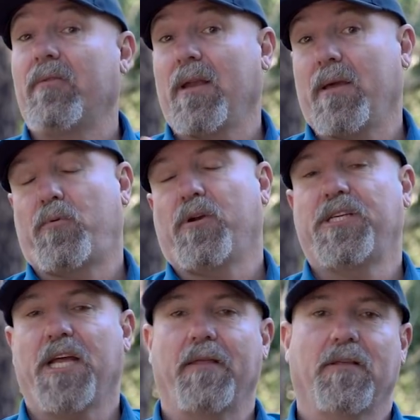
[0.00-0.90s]
really
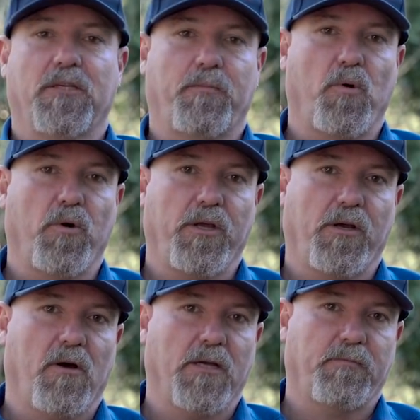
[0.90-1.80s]
appreciate the support you
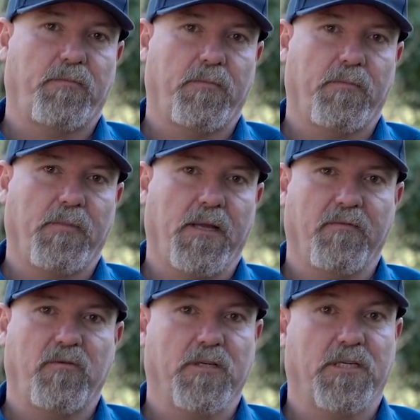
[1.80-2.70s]
guys
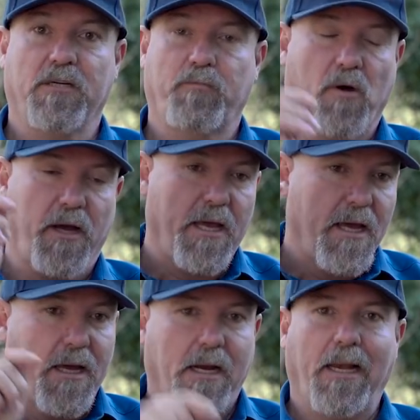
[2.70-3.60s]
give to us just by
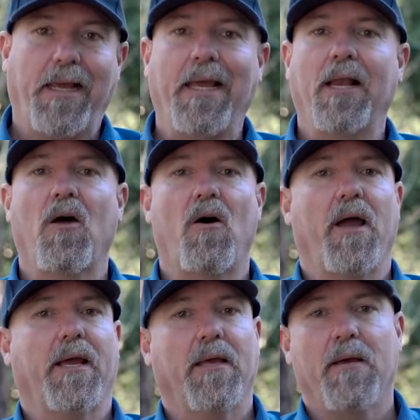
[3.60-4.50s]
clicking
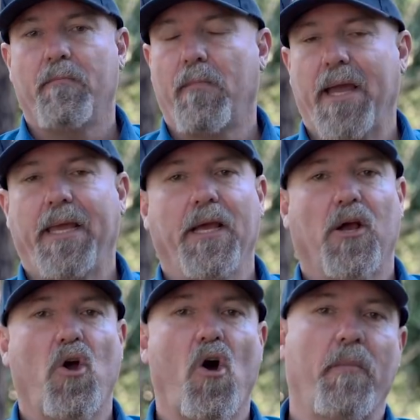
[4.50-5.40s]
like, making a
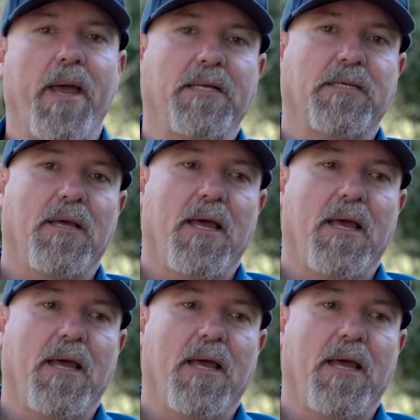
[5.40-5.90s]
comment.